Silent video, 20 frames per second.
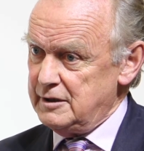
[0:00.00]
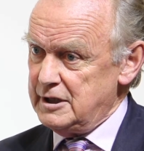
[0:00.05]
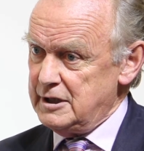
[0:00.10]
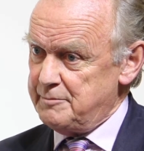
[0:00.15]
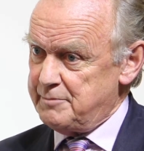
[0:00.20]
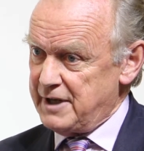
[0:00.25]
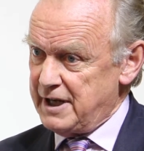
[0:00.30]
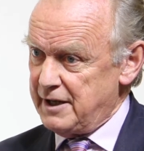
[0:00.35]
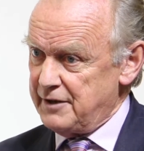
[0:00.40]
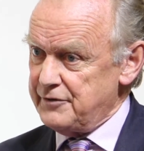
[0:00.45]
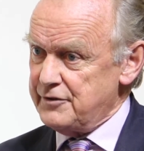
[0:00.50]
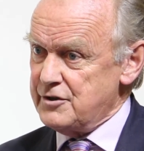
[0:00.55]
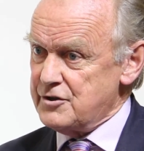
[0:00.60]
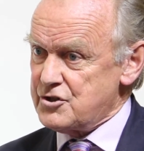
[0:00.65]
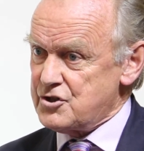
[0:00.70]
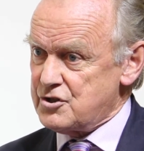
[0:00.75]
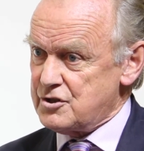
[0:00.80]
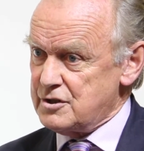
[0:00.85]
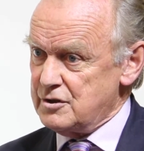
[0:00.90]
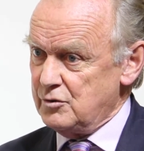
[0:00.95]
planned
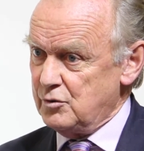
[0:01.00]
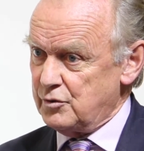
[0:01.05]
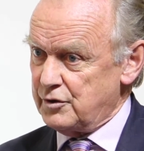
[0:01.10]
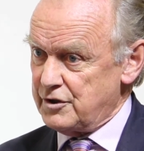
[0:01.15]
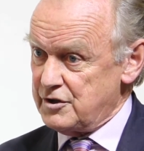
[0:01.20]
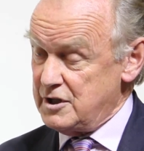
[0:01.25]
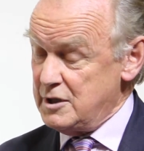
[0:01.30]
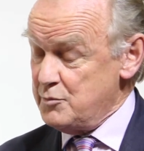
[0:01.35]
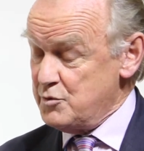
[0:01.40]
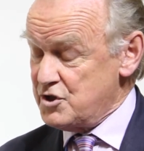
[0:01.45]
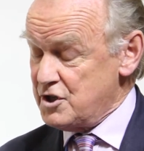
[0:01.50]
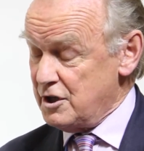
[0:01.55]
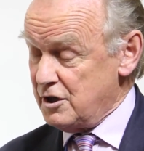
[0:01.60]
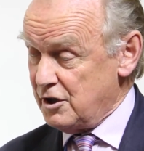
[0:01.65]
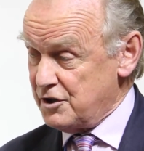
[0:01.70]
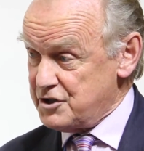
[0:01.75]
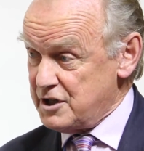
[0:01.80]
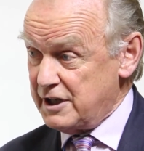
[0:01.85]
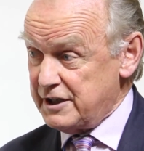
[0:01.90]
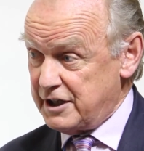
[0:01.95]
this, or he was in
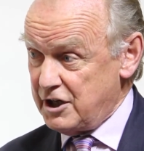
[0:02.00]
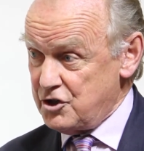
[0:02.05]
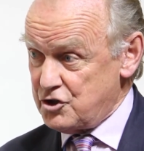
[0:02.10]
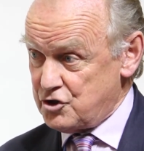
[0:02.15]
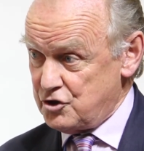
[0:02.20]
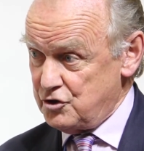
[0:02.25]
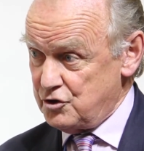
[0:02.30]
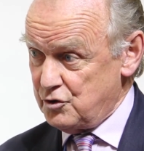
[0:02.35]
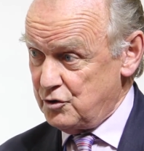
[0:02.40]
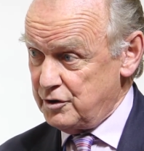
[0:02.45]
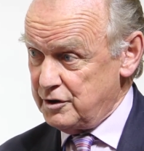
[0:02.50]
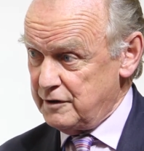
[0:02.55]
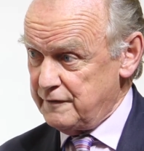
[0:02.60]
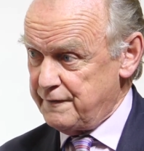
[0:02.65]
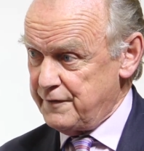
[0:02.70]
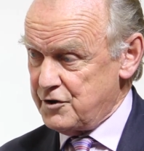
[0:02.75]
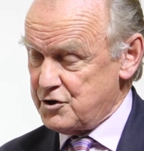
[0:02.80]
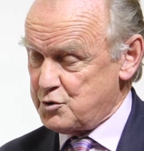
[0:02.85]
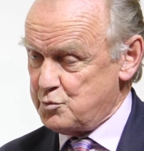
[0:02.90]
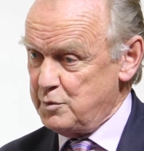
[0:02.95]
our delegation during the
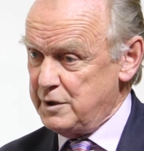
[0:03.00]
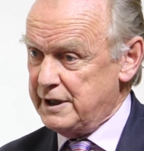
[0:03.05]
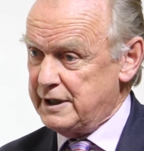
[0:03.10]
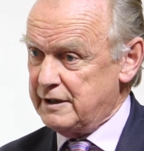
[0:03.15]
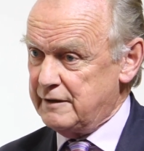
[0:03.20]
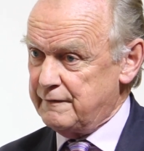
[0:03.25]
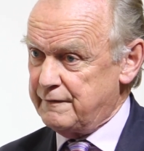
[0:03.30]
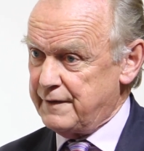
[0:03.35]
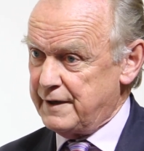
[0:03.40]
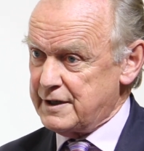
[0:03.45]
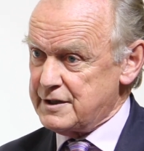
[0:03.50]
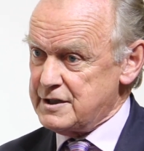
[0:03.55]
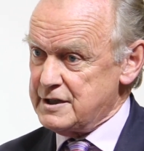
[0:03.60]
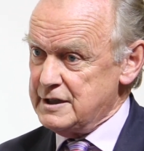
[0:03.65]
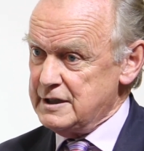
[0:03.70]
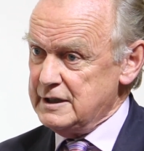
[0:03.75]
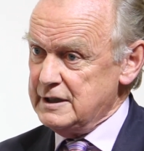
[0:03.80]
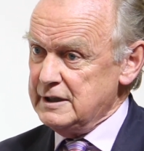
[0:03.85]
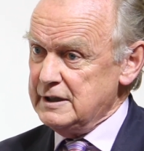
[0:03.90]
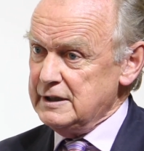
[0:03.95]
first week, in fact,
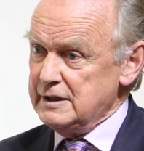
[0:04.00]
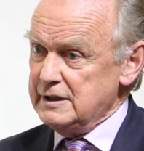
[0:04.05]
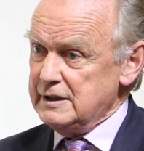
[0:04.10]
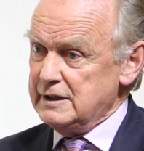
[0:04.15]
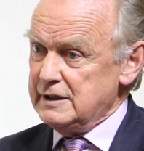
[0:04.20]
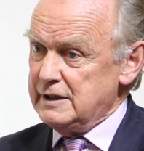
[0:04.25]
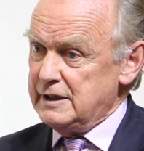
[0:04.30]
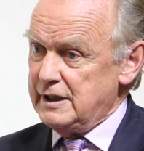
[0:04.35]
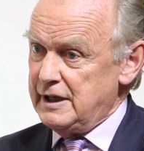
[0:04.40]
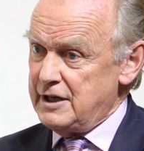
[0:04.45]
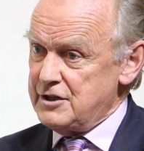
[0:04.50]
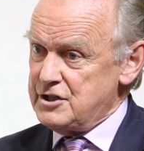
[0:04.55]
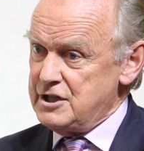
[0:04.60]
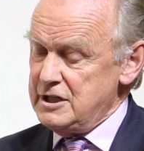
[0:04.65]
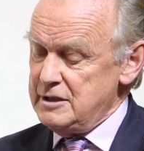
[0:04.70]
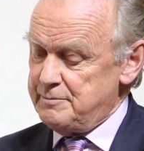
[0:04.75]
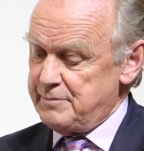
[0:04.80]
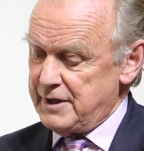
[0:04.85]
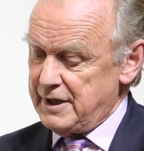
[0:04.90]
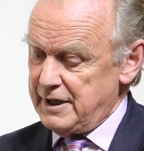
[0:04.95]
and
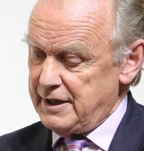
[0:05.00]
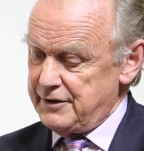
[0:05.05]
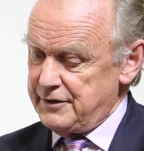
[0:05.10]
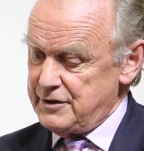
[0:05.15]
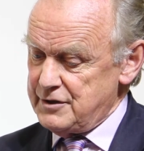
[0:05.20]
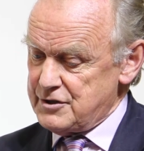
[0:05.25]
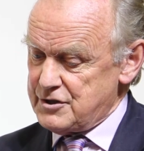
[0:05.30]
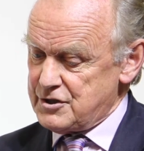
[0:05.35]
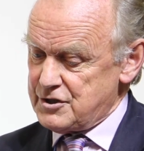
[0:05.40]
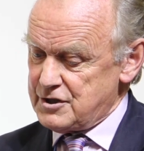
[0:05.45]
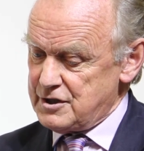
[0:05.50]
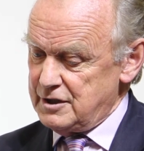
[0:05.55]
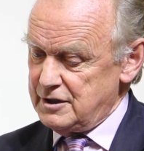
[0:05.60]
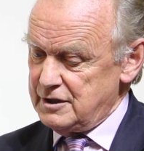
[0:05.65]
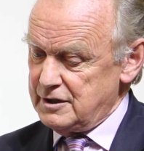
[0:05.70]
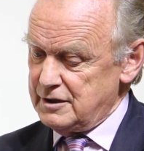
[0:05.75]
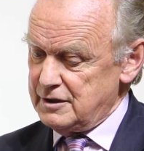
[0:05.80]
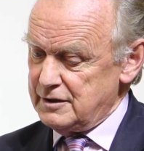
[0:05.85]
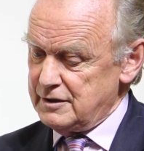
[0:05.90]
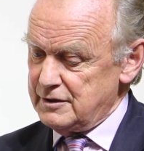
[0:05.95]
he planned this
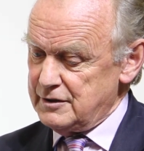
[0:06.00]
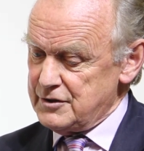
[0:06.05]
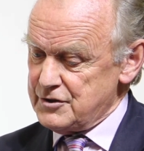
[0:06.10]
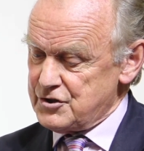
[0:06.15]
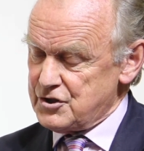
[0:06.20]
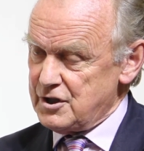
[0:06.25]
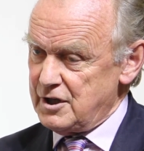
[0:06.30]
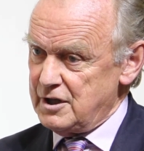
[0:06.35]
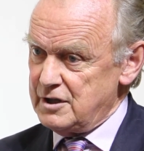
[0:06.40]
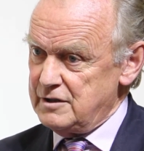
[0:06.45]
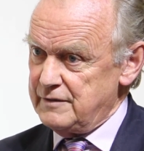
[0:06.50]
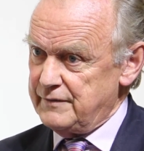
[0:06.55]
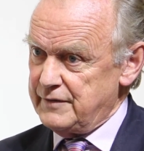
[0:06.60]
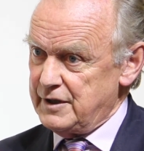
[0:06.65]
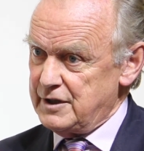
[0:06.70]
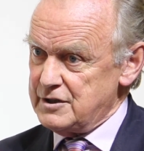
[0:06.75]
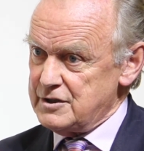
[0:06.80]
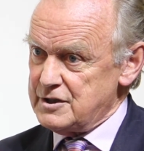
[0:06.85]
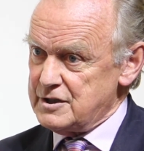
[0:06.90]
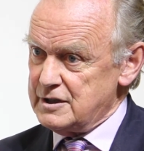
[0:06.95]
side
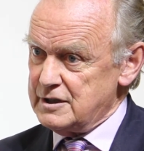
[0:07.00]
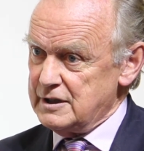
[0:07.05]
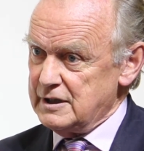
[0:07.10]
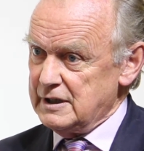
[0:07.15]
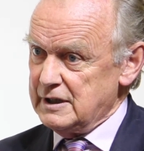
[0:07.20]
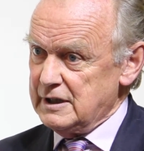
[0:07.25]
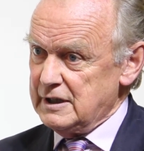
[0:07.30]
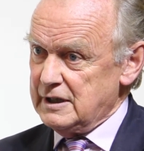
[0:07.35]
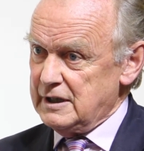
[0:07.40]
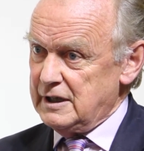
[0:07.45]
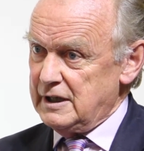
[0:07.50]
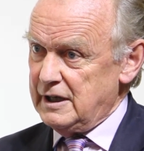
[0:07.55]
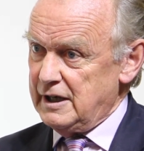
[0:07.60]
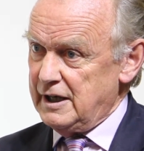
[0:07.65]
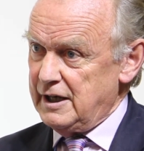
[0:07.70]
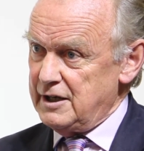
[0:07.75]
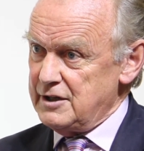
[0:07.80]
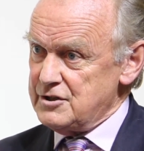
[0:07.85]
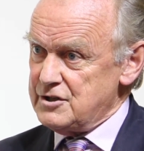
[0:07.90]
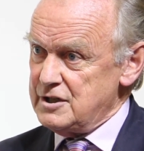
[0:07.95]
event,
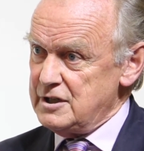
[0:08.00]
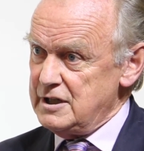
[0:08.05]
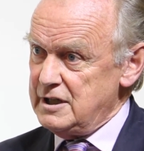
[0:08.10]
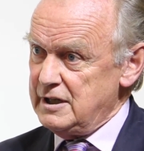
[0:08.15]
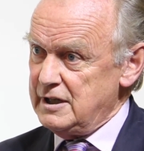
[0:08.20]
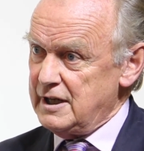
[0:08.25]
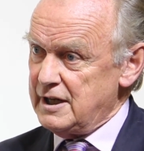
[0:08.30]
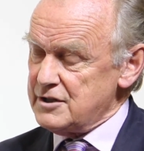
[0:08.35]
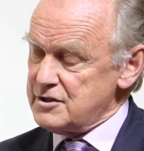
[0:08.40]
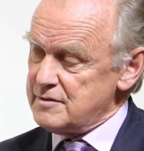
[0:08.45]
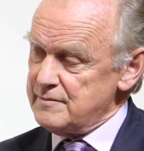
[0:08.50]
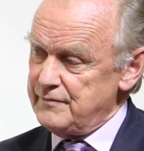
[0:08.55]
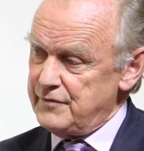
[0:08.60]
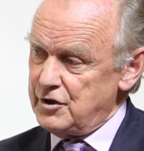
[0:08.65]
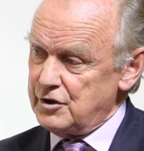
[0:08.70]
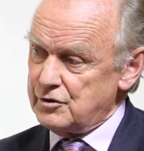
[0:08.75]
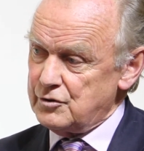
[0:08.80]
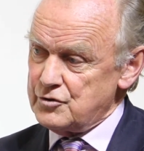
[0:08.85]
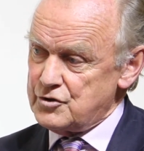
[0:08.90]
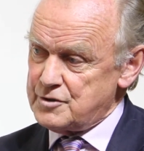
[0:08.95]
and he had some
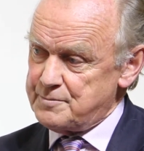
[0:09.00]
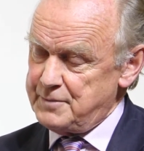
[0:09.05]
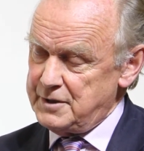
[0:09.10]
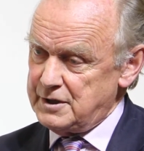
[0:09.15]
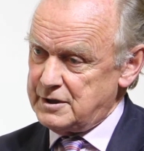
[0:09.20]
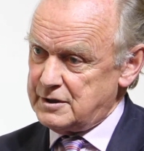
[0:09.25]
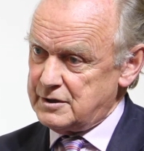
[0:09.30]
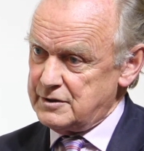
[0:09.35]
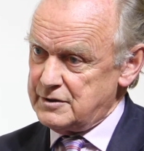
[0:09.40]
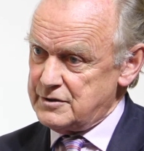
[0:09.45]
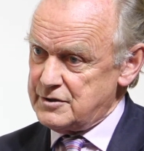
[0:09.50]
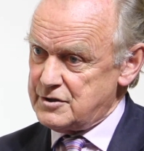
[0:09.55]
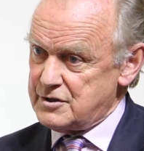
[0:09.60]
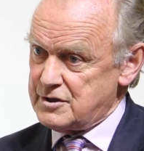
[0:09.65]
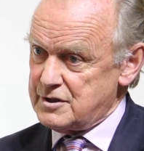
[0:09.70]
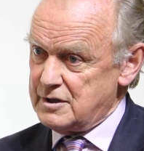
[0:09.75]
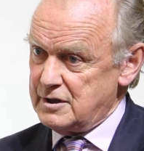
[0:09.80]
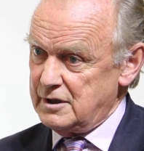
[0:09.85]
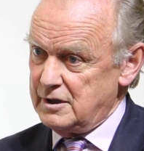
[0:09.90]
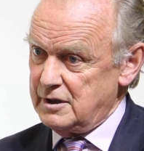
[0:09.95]
very good speakers